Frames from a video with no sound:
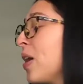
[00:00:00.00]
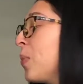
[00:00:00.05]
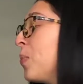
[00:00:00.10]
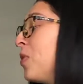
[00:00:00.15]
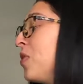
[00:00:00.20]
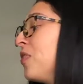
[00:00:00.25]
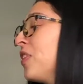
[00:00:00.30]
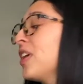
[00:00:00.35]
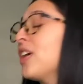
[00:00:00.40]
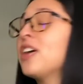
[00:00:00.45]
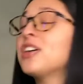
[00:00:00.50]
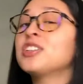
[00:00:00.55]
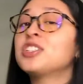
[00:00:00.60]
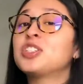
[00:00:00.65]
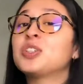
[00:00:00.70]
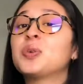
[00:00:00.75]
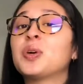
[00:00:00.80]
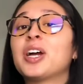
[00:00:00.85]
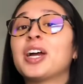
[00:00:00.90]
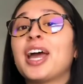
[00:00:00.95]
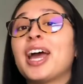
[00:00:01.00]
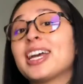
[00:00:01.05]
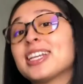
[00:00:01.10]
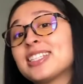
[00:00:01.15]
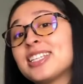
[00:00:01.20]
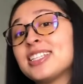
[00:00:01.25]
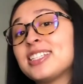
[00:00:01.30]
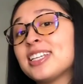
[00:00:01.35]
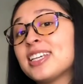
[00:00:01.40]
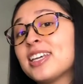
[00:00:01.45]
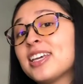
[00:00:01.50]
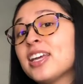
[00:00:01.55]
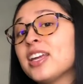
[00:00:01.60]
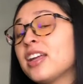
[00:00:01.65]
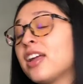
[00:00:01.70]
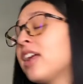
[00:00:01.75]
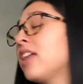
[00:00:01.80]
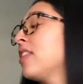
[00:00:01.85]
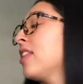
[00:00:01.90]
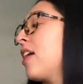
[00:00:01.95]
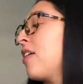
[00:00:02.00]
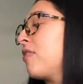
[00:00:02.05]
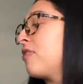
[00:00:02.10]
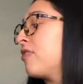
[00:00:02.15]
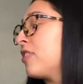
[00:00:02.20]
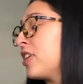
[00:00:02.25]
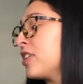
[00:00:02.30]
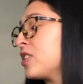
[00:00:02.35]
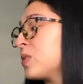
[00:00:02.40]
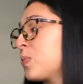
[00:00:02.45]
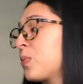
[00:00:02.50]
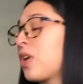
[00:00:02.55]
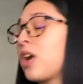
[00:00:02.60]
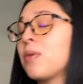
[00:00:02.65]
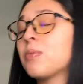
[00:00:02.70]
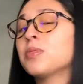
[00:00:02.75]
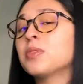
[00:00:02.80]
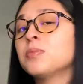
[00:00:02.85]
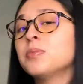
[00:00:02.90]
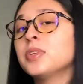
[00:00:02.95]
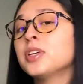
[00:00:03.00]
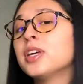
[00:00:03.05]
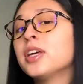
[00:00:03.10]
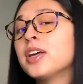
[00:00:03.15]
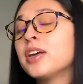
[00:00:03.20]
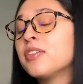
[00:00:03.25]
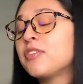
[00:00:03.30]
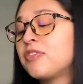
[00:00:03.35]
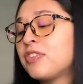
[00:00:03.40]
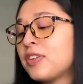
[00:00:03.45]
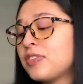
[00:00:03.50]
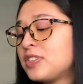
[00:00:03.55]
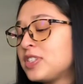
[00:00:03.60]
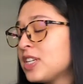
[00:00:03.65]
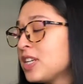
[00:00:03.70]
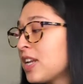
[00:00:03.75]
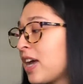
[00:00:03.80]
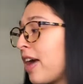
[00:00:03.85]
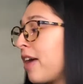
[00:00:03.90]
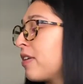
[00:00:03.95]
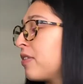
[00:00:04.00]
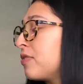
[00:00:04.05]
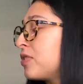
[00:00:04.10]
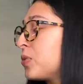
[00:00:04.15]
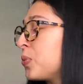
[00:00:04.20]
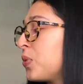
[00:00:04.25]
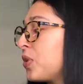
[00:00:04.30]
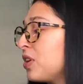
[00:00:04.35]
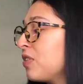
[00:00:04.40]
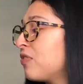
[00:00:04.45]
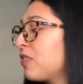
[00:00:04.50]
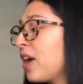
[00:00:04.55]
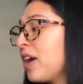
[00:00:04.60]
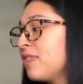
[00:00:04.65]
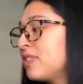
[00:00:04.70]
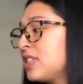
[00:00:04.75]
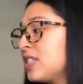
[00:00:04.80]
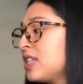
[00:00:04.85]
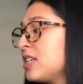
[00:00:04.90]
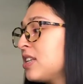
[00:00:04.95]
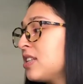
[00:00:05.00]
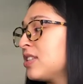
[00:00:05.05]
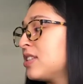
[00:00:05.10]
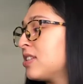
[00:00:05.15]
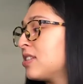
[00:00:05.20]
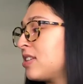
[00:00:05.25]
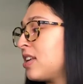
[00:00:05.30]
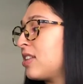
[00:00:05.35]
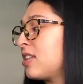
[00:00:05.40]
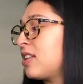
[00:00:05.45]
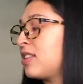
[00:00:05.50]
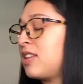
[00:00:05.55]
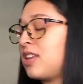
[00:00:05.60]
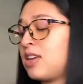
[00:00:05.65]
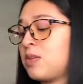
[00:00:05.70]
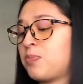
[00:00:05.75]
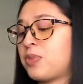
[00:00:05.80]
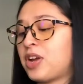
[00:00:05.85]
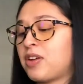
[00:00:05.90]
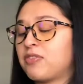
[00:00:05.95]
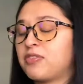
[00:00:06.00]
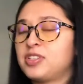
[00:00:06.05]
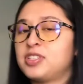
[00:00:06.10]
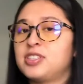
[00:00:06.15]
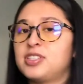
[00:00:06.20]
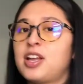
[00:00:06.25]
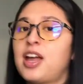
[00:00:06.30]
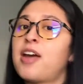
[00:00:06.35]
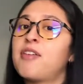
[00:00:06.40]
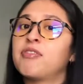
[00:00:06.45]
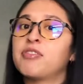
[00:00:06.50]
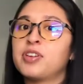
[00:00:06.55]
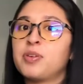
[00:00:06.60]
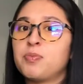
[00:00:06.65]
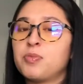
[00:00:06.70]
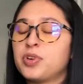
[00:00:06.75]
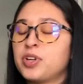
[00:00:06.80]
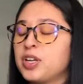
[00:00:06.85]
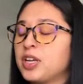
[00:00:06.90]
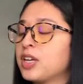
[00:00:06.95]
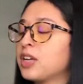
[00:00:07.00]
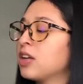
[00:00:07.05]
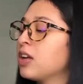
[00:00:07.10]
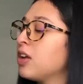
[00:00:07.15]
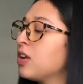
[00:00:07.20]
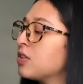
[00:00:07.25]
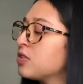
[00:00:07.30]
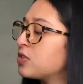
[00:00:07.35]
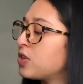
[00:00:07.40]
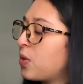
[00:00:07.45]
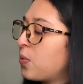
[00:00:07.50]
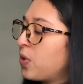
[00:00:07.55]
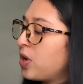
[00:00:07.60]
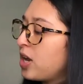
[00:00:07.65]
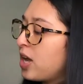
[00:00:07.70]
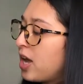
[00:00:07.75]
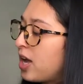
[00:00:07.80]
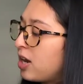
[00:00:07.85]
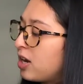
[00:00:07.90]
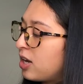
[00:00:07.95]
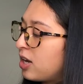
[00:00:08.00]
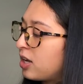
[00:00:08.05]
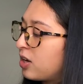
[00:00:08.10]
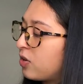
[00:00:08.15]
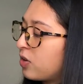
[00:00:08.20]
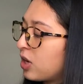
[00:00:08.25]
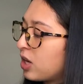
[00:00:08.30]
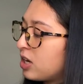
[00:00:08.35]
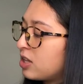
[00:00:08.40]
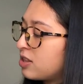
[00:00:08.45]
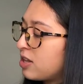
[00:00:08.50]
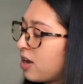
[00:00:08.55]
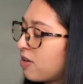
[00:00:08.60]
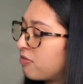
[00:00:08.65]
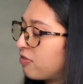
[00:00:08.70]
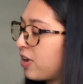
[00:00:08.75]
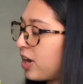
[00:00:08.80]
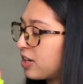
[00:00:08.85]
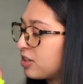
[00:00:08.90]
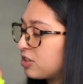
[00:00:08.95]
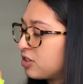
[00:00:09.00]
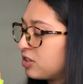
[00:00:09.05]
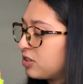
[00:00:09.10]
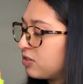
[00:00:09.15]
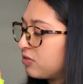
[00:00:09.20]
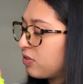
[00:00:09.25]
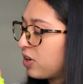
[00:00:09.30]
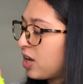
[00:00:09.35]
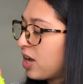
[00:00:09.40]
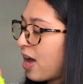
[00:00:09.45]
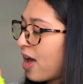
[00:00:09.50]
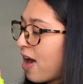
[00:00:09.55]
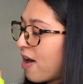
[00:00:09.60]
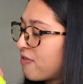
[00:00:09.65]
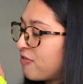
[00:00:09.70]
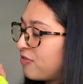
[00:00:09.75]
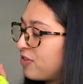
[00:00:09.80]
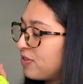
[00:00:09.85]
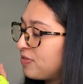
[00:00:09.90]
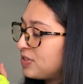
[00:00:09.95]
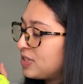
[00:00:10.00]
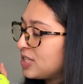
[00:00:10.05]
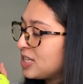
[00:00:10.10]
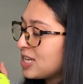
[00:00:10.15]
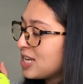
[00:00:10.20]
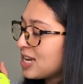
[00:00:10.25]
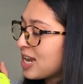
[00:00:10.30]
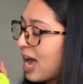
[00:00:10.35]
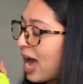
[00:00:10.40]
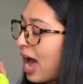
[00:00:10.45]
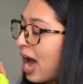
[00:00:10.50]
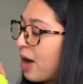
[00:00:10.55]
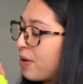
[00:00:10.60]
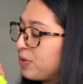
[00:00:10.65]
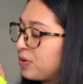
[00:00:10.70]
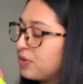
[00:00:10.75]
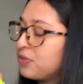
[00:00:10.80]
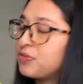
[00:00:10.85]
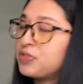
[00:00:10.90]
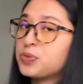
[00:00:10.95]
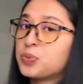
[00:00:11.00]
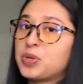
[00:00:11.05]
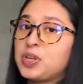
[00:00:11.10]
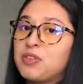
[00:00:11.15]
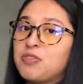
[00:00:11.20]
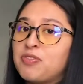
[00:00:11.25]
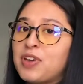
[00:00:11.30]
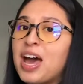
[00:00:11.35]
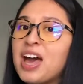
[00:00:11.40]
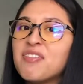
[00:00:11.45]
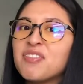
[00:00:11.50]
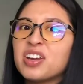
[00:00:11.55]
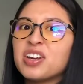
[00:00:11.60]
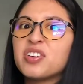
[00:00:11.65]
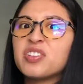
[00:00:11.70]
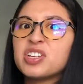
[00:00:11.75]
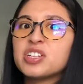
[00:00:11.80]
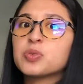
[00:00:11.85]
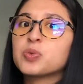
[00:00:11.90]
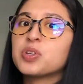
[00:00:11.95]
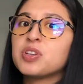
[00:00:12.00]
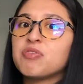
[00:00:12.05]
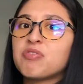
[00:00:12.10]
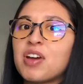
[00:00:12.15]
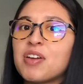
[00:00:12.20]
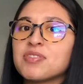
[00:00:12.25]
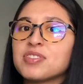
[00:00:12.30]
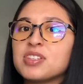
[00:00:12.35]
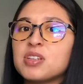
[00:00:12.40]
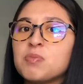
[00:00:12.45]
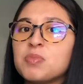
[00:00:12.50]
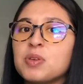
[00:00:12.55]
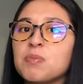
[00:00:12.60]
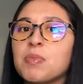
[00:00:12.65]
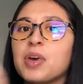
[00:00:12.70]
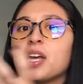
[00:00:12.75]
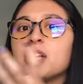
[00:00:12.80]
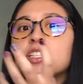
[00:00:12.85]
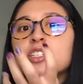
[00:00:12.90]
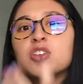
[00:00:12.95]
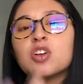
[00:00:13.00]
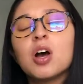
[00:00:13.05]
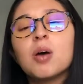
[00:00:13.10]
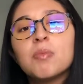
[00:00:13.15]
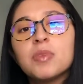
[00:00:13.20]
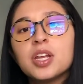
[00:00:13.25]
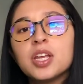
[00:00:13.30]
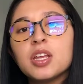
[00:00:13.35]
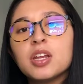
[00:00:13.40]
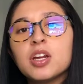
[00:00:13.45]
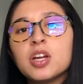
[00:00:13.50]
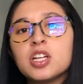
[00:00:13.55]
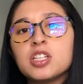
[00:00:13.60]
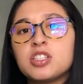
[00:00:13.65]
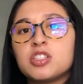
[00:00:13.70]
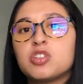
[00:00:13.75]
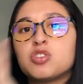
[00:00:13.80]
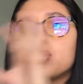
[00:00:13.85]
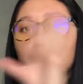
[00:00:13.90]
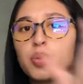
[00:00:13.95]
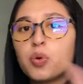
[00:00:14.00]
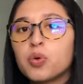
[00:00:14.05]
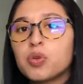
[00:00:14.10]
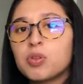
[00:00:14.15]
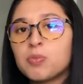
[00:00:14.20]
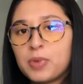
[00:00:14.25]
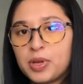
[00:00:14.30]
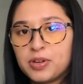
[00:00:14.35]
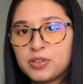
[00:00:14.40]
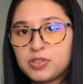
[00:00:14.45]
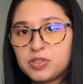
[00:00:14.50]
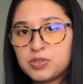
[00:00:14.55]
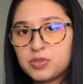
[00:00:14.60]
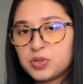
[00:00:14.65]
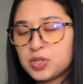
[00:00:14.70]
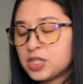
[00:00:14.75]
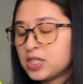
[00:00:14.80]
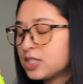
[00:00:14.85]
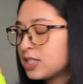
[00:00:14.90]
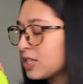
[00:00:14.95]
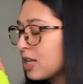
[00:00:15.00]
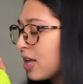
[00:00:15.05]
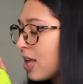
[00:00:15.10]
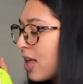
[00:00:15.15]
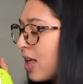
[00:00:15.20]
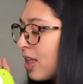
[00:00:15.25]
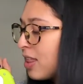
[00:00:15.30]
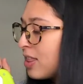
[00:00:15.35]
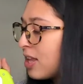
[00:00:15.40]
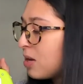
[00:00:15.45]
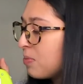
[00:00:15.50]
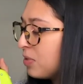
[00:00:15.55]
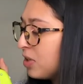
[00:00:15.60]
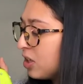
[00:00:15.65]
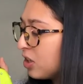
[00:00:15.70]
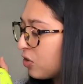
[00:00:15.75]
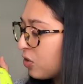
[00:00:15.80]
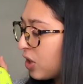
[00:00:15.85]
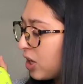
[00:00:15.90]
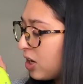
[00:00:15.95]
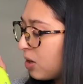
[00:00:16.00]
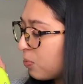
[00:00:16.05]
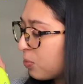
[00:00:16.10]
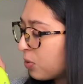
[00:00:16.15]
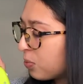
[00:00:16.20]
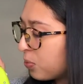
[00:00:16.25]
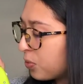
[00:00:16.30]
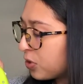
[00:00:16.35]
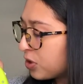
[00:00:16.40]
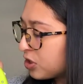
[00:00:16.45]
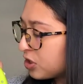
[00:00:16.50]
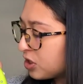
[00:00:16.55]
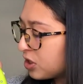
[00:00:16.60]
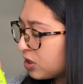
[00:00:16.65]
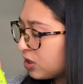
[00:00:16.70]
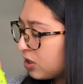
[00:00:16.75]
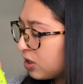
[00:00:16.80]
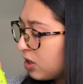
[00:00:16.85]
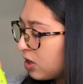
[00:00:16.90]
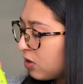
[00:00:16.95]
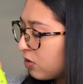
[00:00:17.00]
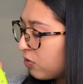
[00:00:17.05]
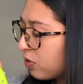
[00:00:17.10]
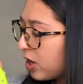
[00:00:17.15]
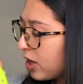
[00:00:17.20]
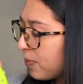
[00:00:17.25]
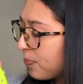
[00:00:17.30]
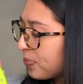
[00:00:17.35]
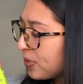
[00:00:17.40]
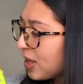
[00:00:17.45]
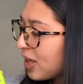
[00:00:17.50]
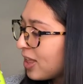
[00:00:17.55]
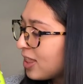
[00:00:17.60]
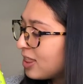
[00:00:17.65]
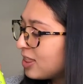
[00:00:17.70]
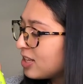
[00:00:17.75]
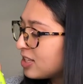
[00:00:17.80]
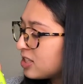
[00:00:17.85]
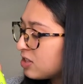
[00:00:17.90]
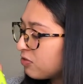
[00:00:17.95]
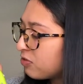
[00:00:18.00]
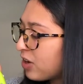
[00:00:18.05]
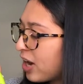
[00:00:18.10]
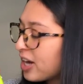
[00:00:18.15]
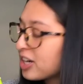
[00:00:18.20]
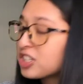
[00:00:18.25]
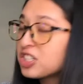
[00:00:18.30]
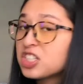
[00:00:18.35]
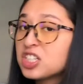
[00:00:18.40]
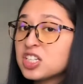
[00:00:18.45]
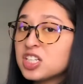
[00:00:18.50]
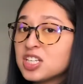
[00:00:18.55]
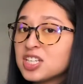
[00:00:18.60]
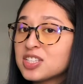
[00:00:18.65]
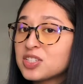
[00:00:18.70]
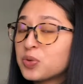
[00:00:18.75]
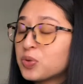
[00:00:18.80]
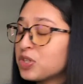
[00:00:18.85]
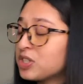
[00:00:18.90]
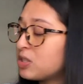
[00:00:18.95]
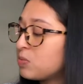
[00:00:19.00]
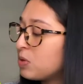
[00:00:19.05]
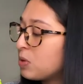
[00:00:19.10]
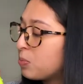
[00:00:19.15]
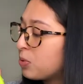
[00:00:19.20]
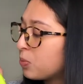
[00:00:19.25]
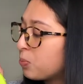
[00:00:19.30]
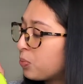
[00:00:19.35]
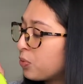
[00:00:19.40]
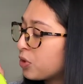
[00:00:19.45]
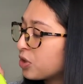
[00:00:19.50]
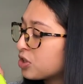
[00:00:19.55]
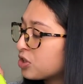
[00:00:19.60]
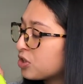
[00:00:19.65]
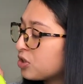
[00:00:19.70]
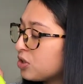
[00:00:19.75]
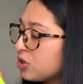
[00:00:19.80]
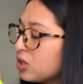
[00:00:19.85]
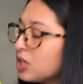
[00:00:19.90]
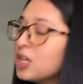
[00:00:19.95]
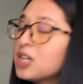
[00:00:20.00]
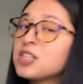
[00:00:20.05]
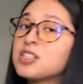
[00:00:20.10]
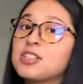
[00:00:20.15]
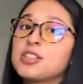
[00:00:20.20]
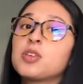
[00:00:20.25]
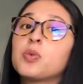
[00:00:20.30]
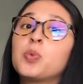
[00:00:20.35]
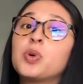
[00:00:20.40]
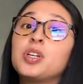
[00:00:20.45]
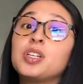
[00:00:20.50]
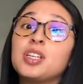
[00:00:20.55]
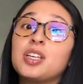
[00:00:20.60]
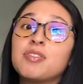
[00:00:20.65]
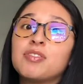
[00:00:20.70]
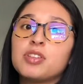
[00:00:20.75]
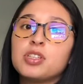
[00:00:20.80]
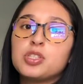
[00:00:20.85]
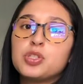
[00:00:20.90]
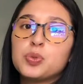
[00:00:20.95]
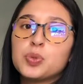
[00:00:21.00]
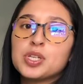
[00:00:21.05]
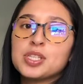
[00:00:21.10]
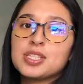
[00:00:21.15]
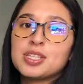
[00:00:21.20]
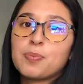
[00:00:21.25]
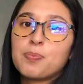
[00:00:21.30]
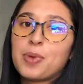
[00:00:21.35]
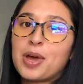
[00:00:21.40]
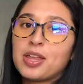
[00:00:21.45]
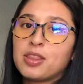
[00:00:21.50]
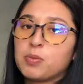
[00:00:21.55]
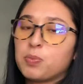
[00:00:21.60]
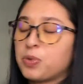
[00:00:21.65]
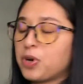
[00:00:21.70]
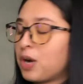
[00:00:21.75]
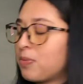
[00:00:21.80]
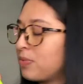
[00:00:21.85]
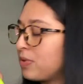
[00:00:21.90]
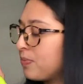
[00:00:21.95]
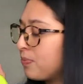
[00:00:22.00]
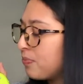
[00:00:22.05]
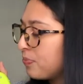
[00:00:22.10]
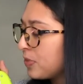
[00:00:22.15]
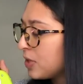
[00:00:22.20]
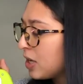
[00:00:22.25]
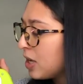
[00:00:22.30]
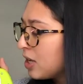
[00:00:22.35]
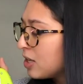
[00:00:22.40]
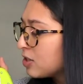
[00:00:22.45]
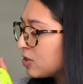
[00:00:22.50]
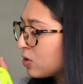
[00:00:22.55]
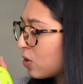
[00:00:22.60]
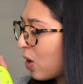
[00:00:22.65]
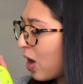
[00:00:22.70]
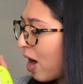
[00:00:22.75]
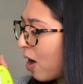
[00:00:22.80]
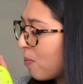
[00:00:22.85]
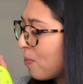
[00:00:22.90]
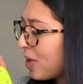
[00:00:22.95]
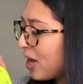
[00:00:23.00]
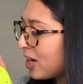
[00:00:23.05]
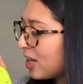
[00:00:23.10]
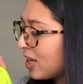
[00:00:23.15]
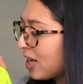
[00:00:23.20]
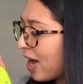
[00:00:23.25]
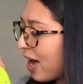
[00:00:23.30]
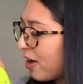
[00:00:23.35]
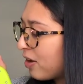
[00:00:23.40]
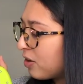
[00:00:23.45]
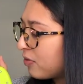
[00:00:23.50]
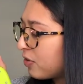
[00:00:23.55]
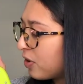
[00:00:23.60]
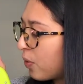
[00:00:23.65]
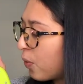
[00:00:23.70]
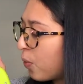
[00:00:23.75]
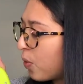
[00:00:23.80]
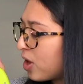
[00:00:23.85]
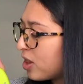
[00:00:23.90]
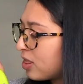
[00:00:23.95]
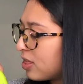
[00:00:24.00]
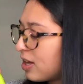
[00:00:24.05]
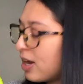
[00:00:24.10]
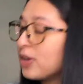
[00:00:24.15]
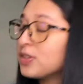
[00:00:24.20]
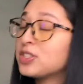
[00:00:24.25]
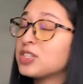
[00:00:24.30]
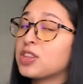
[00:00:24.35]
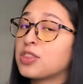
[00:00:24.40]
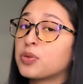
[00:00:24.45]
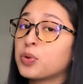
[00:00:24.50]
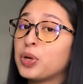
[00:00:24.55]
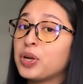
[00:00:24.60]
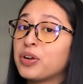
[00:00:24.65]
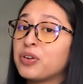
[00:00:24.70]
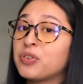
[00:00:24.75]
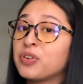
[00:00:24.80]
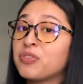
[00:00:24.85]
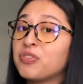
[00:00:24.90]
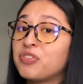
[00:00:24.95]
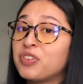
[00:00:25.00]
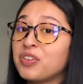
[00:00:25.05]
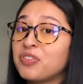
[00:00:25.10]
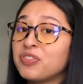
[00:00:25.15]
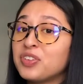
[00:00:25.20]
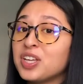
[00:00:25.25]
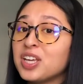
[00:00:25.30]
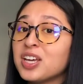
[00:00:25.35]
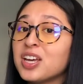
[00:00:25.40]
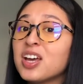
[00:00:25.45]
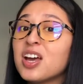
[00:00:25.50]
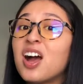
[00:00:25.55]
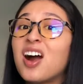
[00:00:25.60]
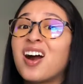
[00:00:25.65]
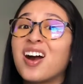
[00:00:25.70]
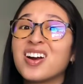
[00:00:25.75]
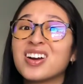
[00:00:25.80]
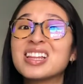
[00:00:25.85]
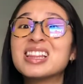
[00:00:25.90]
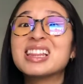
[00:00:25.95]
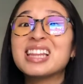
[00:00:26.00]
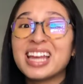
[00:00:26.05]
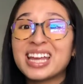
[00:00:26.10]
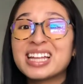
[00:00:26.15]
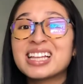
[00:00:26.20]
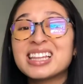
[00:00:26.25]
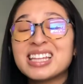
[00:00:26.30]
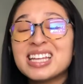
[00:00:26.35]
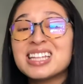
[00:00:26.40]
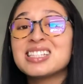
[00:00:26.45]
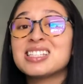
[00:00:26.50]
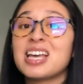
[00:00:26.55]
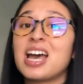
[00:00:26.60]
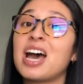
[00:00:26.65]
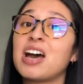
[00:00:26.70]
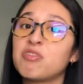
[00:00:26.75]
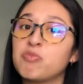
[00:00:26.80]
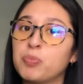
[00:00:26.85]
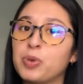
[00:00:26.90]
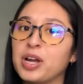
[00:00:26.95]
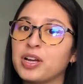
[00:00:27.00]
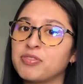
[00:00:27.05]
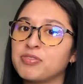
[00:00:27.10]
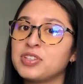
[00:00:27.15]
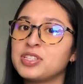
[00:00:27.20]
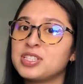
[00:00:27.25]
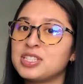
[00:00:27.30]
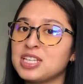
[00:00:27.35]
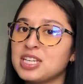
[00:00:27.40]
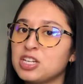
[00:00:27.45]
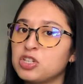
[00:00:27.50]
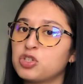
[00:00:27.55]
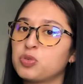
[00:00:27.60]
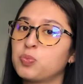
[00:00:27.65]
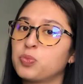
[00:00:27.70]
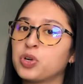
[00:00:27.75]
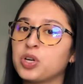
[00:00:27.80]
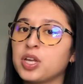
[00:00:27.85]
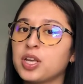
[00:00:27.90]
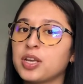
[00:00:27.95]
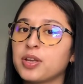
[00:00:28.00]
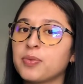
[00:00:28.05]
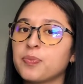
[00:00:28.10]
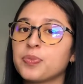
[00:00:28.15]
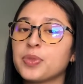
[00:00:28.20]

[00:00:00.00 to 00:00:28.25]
Moving on to our exit ticket and that first problem, 15 out of 25 teens said that they eat breakfast every morning. So I went ahead created that fraction, right? I have 15 out of 25. I know that 25 is going to be my denominator. It's the total amount of students. Then I'm going to create a proportion, right? This fraction is going to be proportional to the one given to us by the problem. So how many out of 1,350 are likely to have breakfast each morning?